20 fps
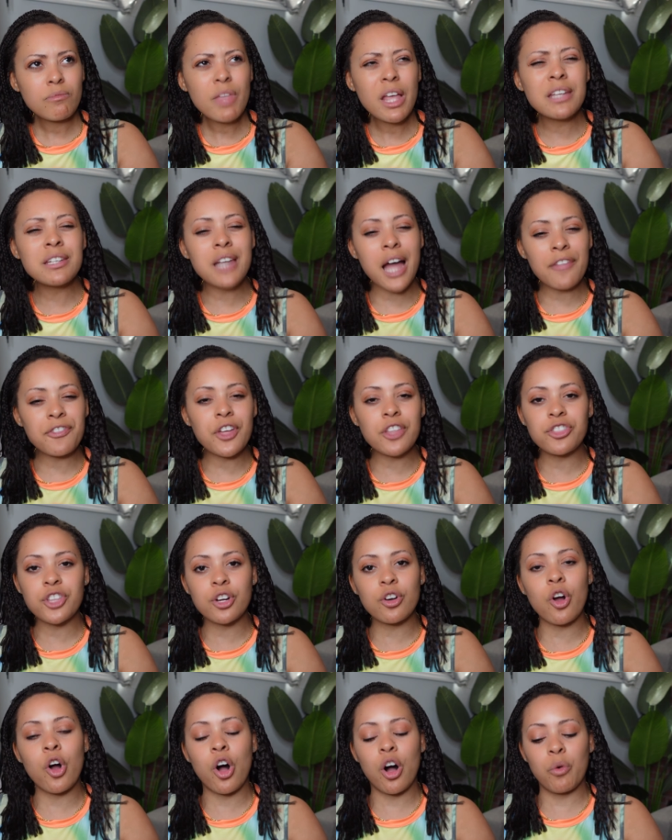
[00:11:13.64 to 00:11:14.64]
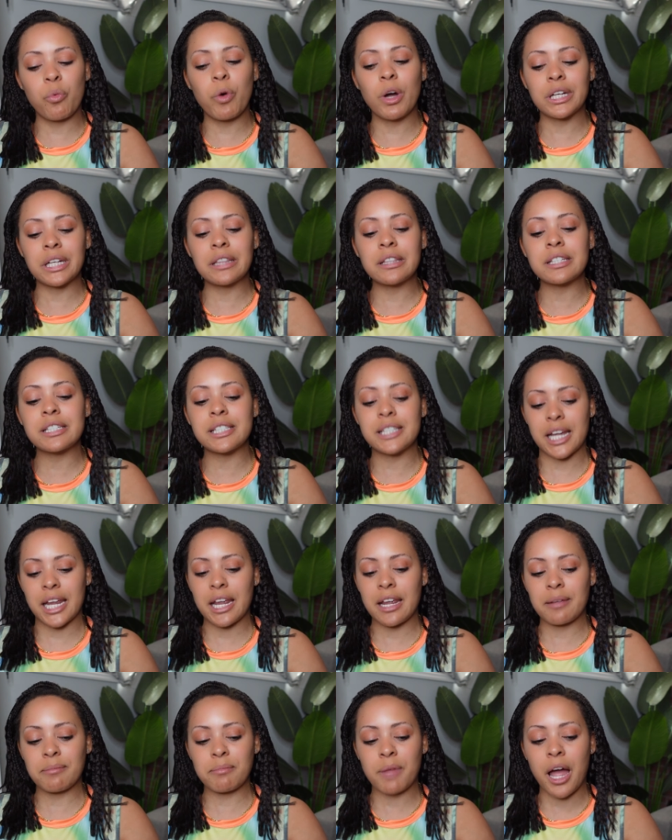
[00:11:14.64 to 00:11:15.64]
not that they're all one and the
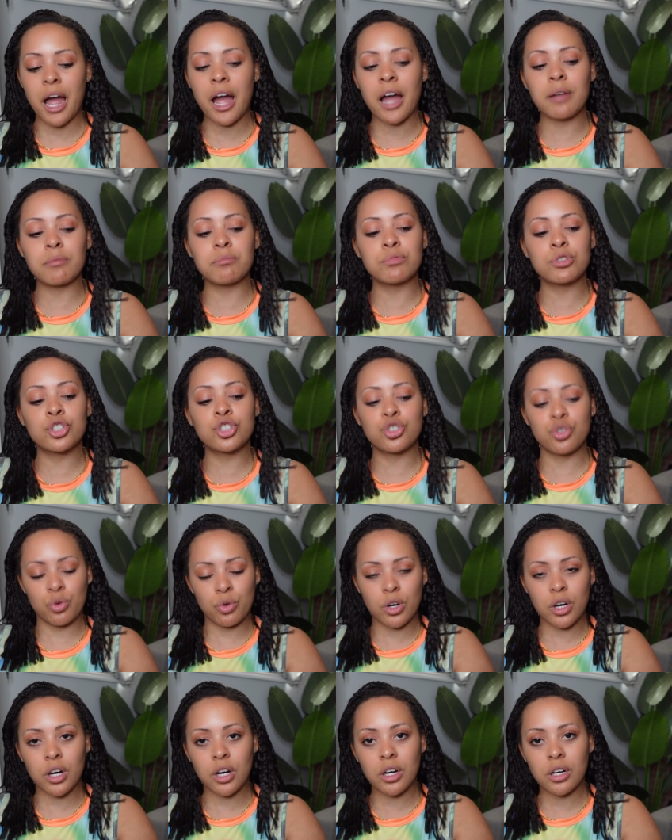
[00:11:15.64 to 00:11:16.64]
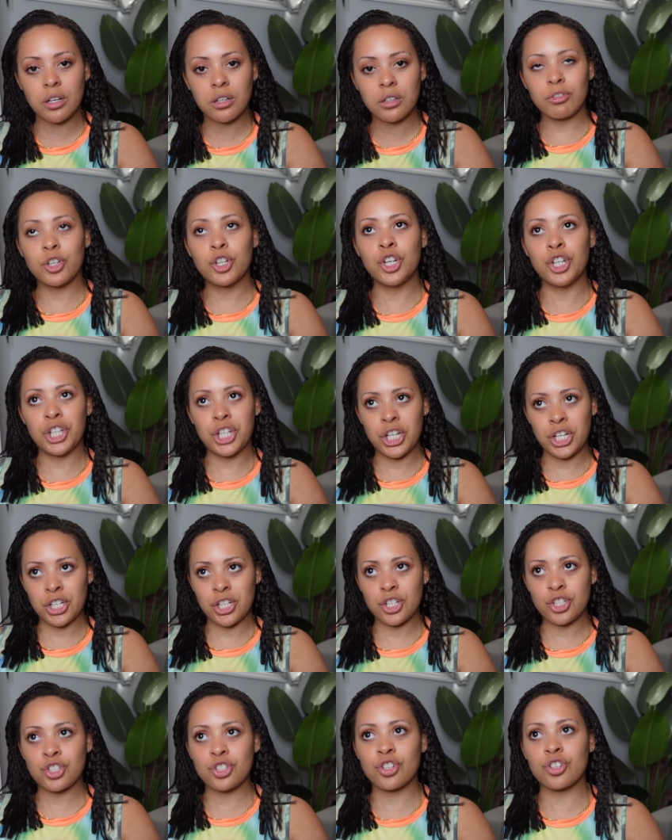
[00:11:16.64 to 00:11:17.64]
same. I'm sure good
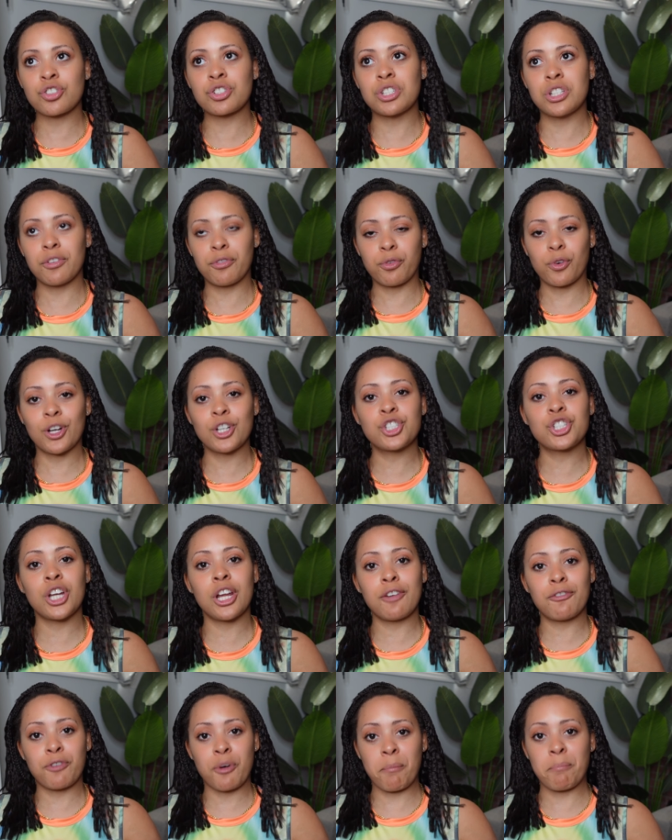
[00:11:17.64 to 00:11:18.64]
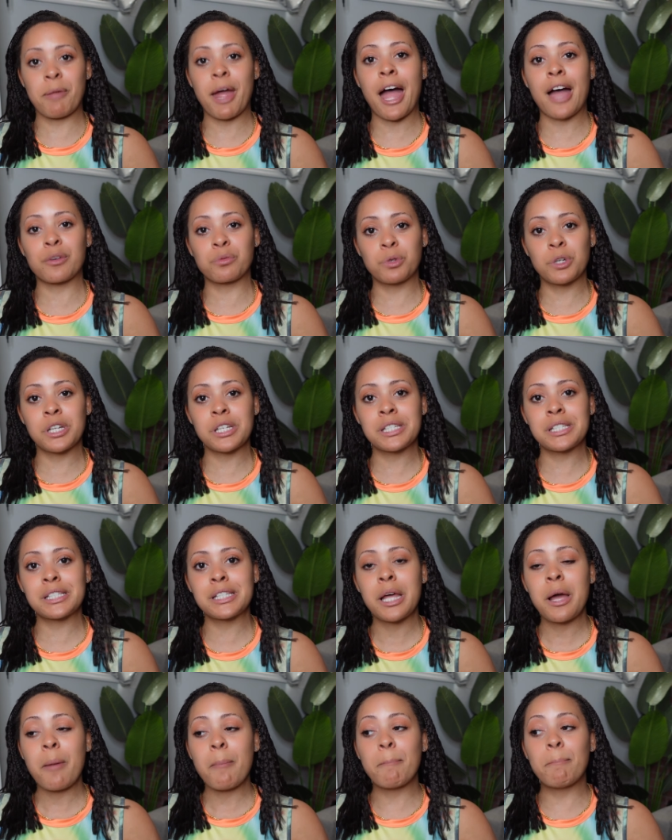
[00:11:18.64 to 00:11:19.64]
conditioners differentiate from bad
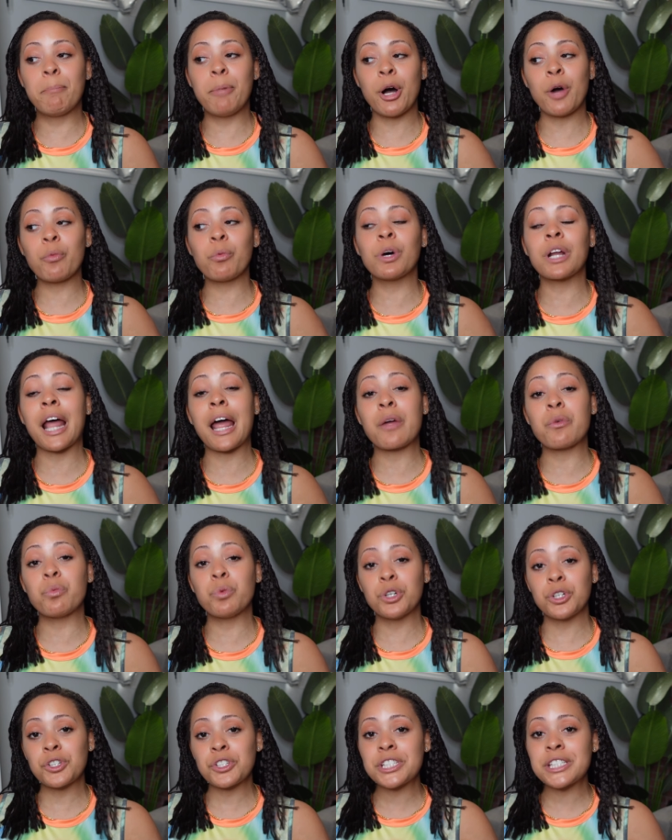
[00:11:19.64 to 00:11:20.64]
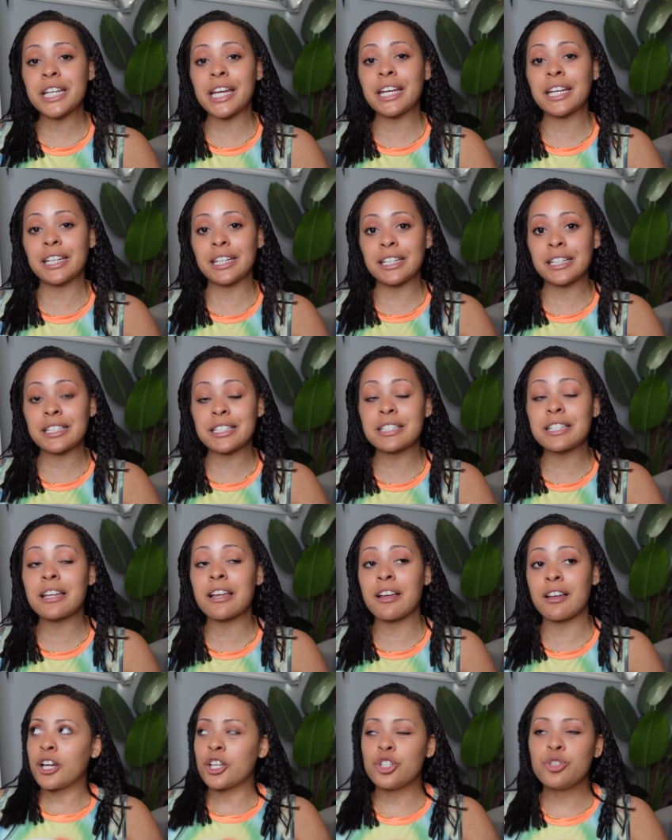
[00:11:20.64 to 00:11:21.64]
ones. But what I will say is
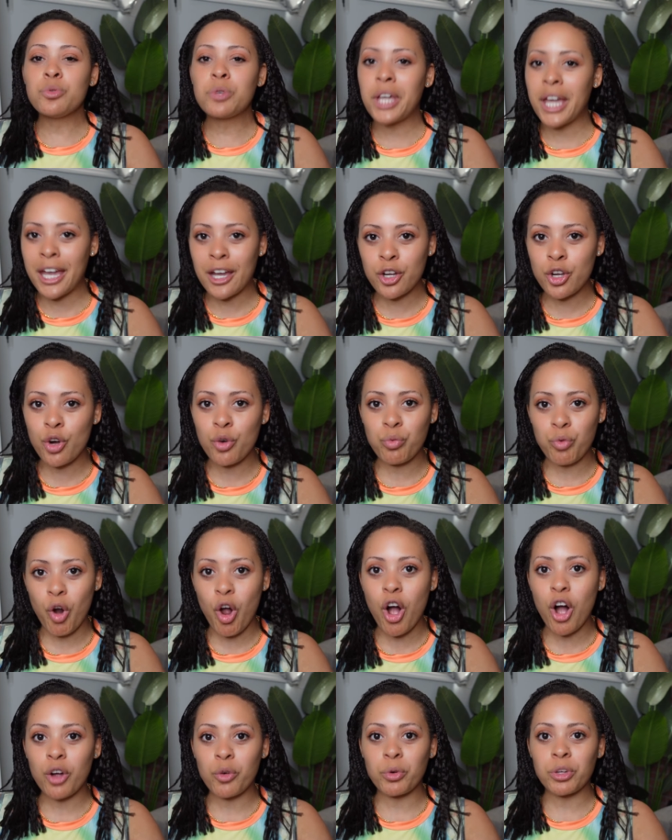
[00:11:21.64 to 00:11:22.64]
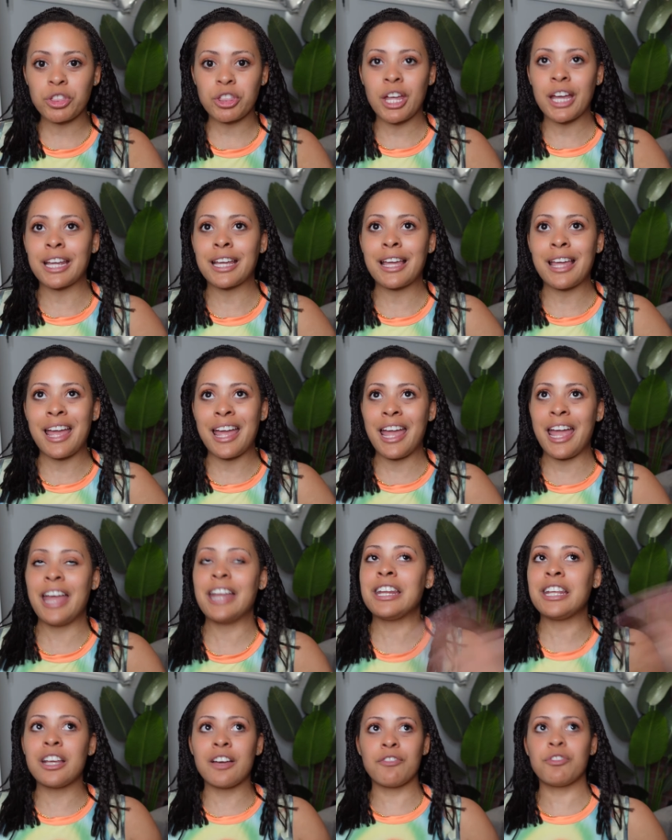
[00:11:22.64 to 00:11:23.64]
you can't go wrong with like
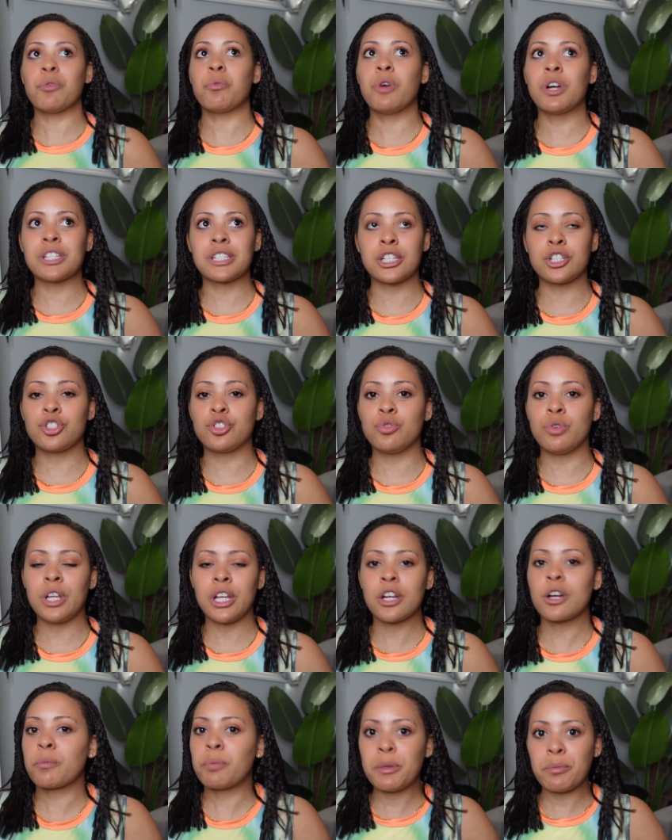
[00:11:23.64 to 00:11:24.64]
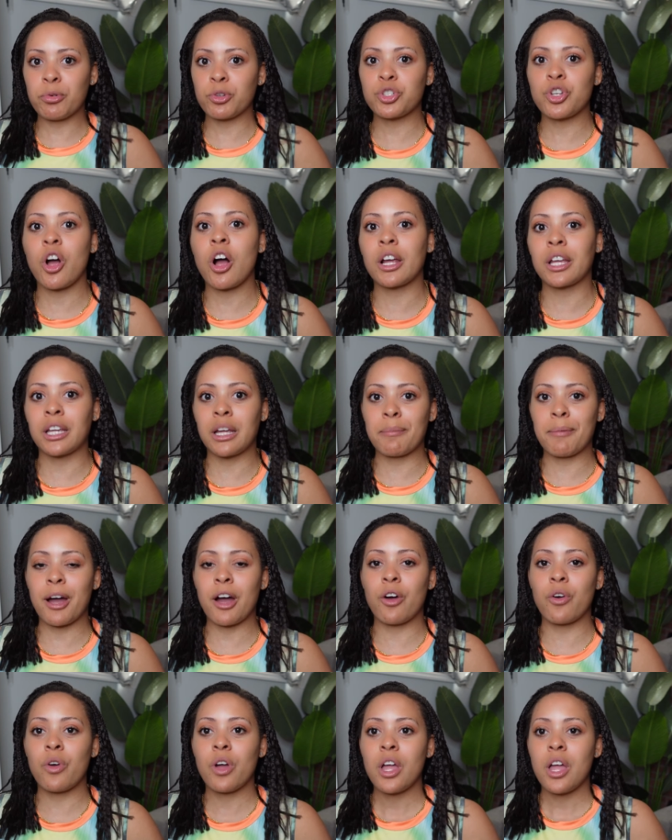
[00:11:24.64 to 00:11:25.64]
any of the ones that you hear people talking
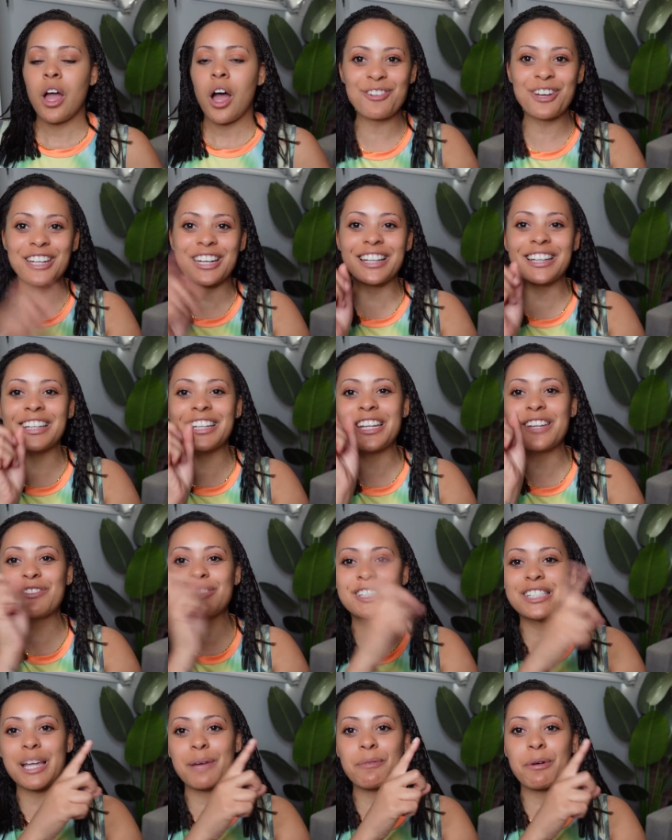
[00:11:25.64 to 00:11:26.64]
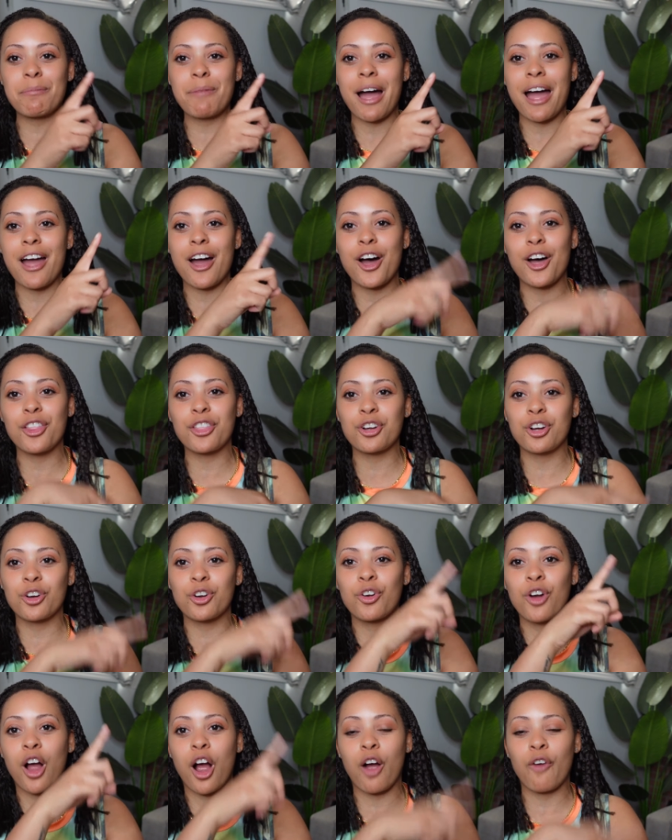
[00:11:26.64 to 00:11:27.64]
about. I'm gonna leave some of my other